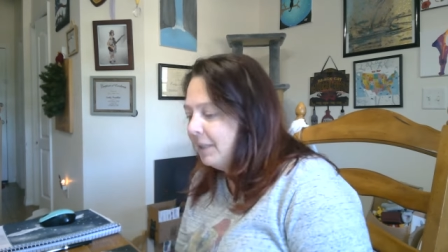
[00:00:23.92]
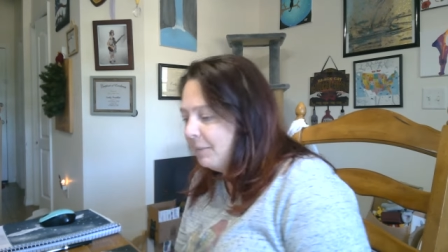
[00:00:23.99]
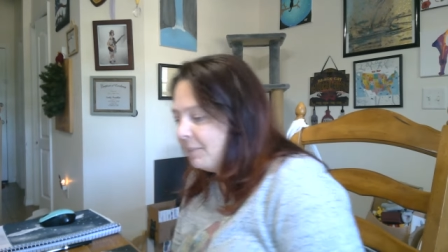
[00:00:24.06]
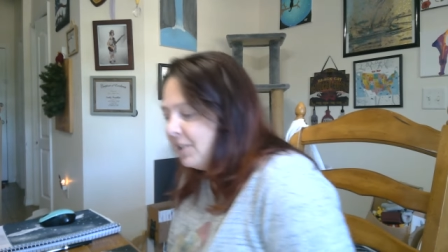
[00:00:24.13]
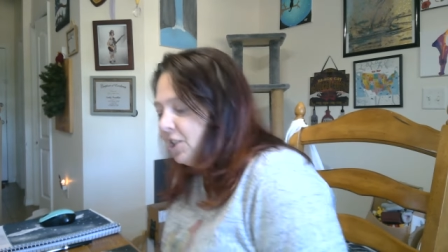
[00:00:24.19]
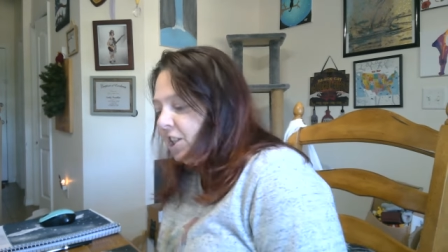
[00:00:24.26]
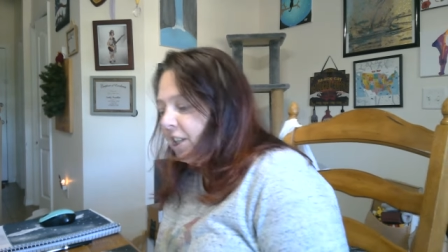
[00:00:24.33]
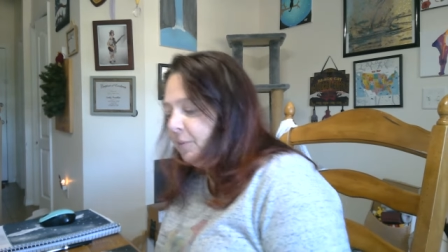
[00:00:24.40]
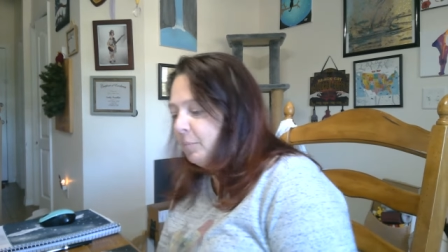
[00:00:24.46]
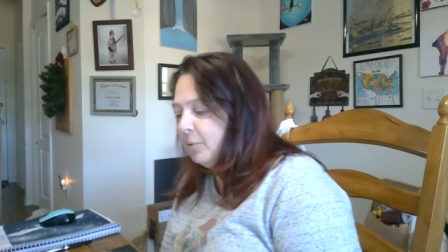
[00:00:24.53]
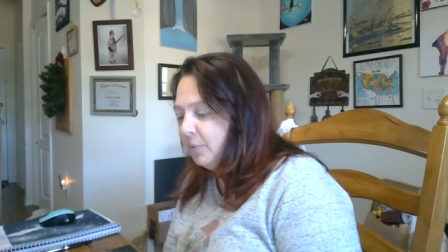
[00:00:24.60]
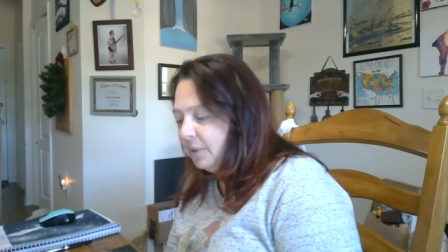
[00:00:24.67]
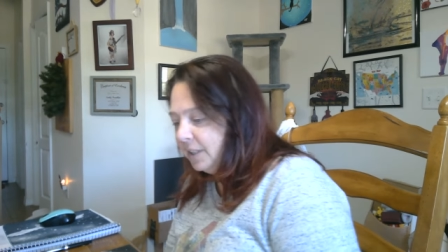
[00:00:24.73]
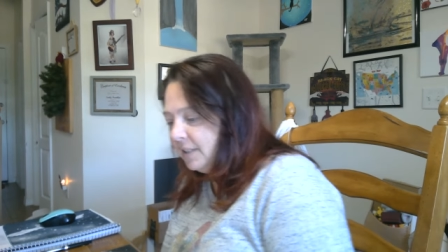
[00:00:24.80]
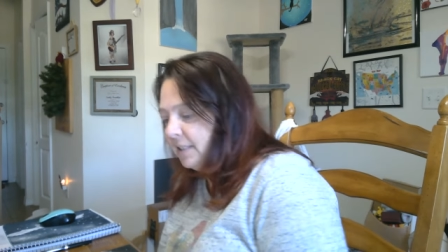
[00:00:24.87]
my chair
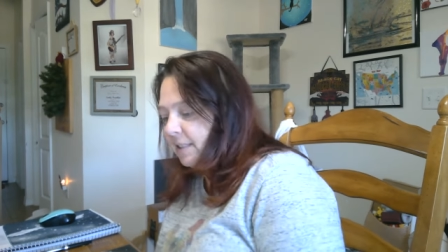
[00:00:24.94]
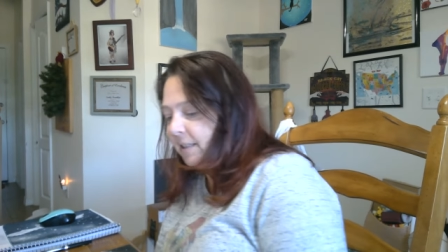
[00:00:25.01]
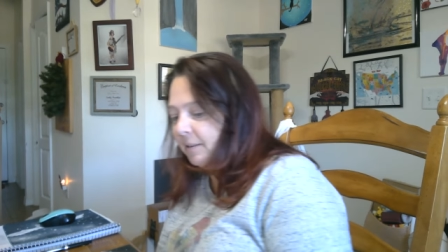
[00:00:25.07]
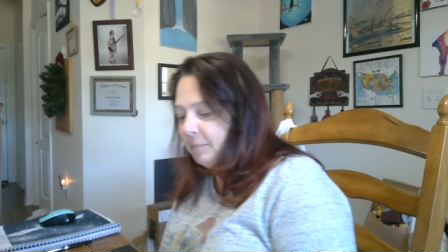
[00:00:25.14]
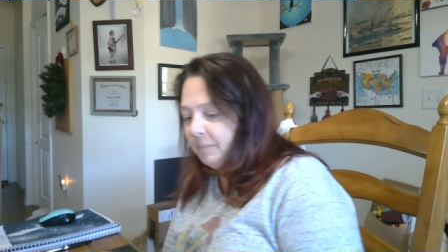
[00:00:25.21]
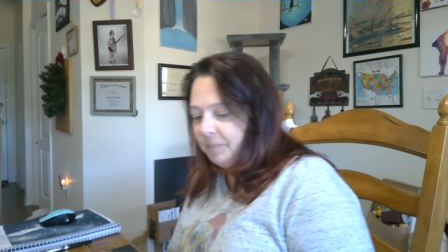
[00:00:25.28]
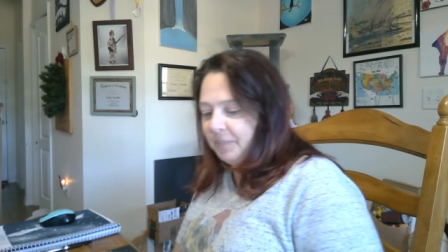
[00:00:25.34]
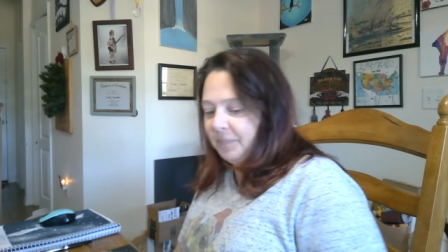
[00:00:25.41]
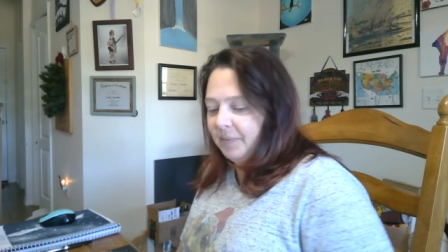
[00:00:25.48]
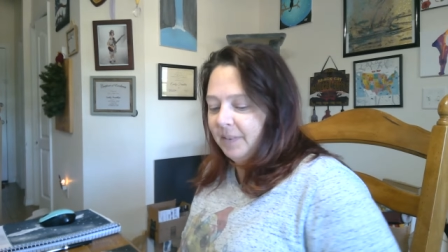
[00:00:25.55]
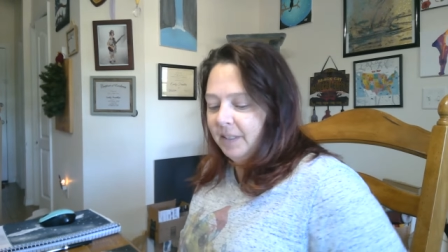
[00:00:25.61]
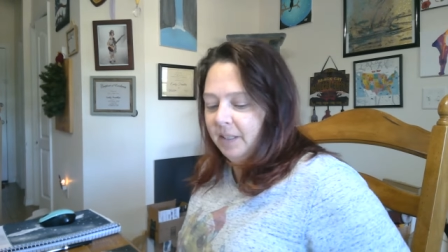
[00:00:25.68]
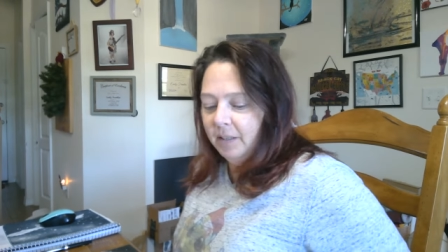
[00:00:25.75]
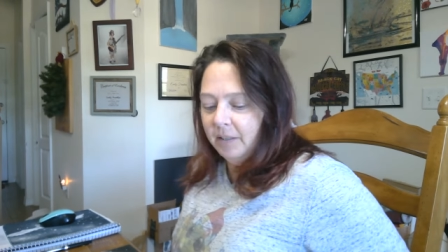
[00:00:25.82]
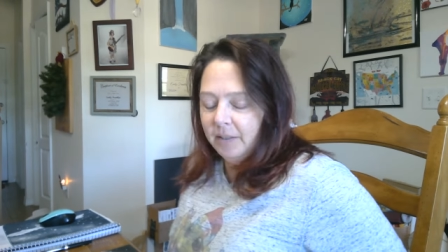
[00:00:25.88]
pulled in some.
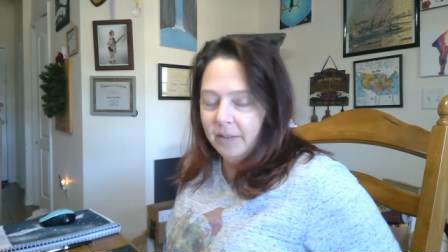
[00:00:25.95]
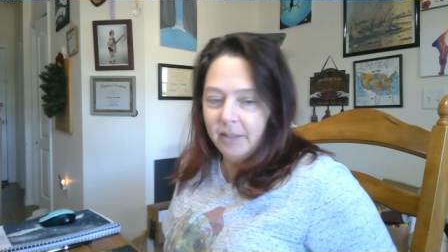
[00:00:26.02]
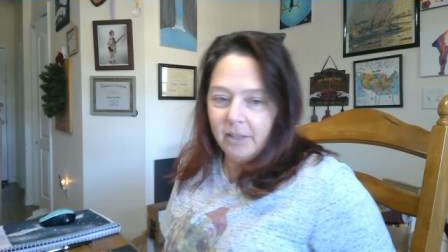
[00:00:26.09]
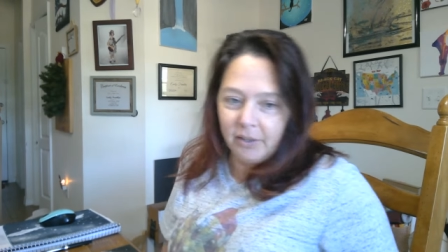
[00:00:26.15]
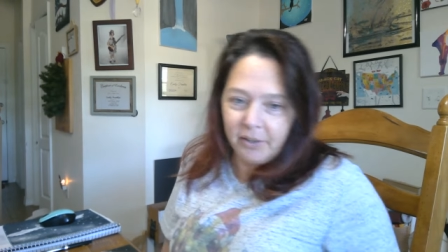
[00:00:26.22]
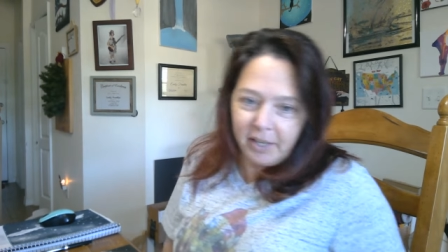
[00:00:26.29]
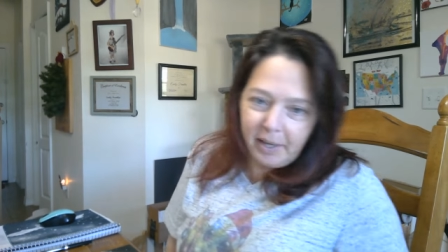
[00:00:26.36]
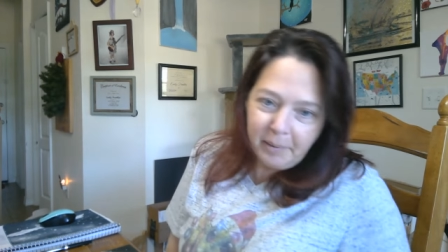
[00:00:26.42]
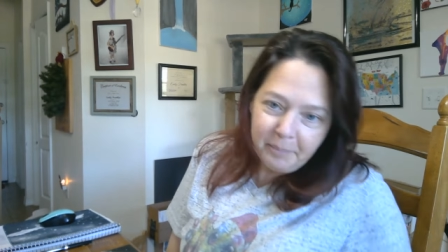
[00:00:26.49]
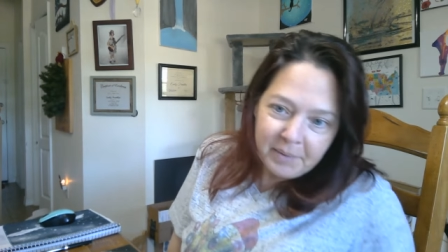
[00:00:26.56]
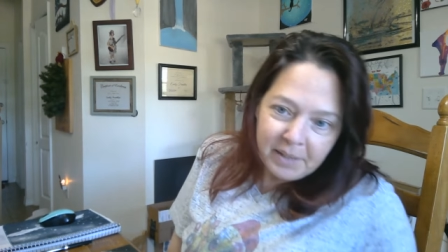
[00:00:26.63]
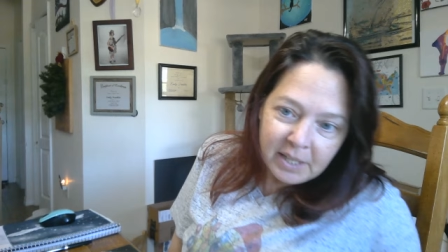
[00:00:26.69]
Okay,